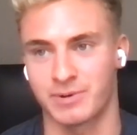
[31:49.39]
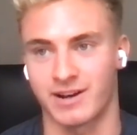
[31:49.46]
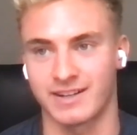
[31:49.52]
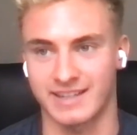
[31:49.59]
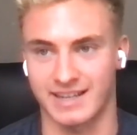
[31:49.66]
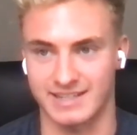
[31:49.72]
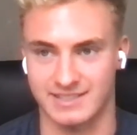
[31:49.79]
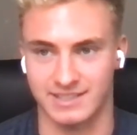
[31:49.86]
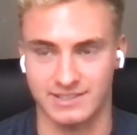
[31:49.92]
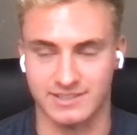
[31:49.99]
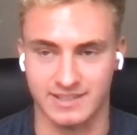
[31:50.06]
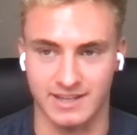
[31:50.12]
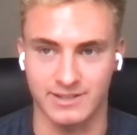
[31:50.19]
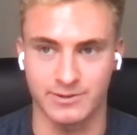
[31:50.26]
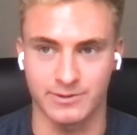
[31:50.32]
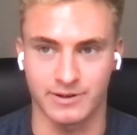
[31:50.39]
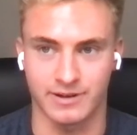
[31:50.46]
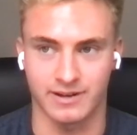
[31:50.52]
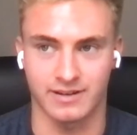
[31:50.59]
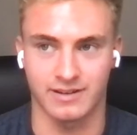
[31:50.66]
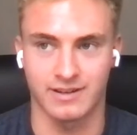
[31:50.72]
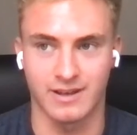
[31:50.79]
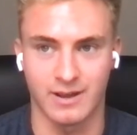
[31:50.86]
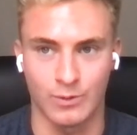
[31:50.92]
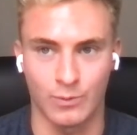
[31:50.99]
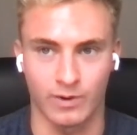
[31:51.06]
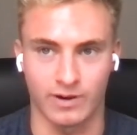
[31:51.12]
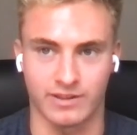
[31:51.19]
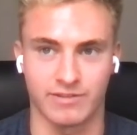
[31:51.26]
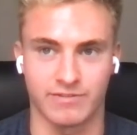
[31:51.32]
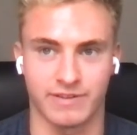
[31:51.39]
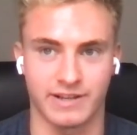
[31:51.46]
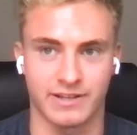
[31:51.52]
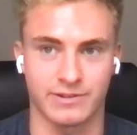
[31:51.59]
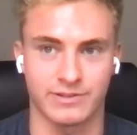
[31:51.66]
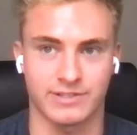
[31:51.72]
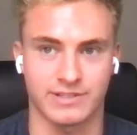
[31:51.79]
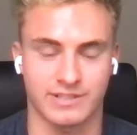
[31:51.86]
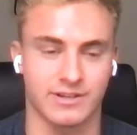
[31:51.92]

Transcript: podcast, I'll send you uh, one of their videos.